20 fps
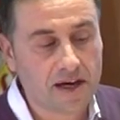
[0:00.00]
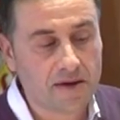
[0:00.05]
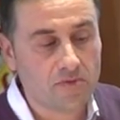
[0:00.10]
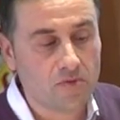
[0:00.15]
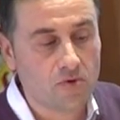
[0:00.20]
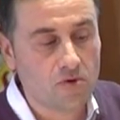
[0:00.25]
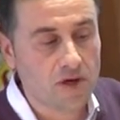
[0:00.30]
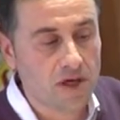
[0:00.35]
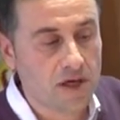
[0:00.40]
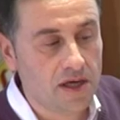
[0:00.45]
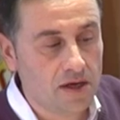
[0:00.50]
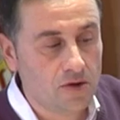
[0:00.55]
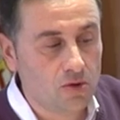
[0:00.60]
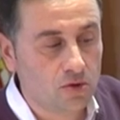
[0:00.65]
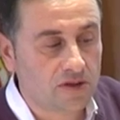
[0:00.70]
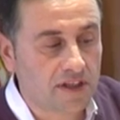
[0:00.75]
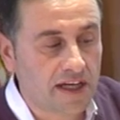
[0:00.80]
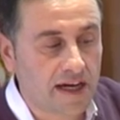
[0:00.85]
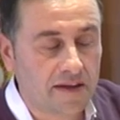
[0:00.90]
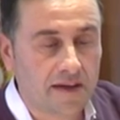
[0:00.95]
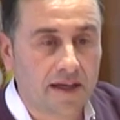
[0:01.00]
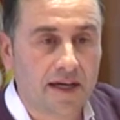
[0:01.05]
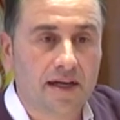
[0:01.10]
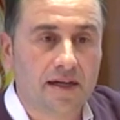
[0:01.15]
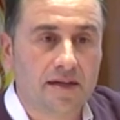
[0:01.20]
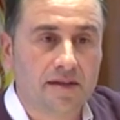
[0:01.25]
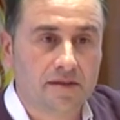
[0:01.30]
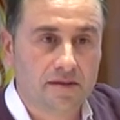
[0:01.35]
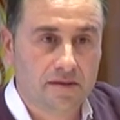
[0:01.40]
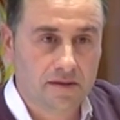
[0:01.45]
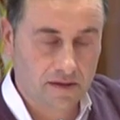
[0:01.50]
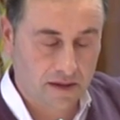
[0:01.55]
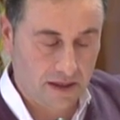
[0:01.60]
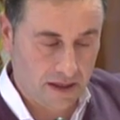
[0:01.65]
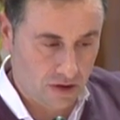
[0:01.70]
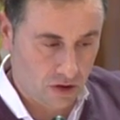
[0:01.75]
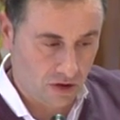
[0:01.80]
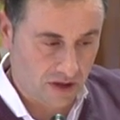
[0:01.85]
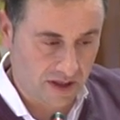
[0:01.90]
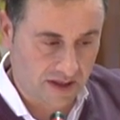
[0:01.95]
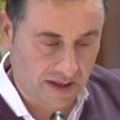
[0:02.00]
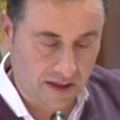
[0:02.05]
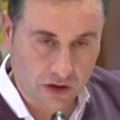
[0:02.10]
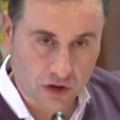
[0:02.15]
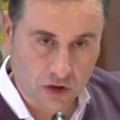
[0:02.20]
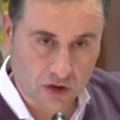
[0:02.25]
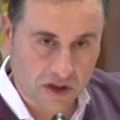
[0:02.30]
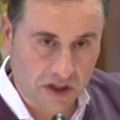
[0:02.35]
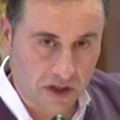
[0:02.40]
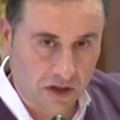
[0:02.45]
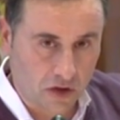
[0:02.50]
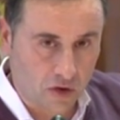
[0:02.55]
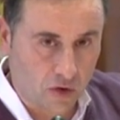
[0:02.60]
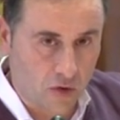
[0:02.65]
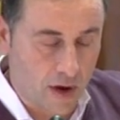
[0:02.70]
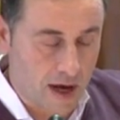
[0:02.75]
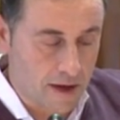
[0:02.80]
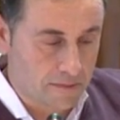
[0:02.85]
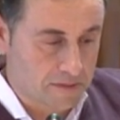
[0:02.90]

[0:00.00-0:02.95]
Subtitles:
and also now that is a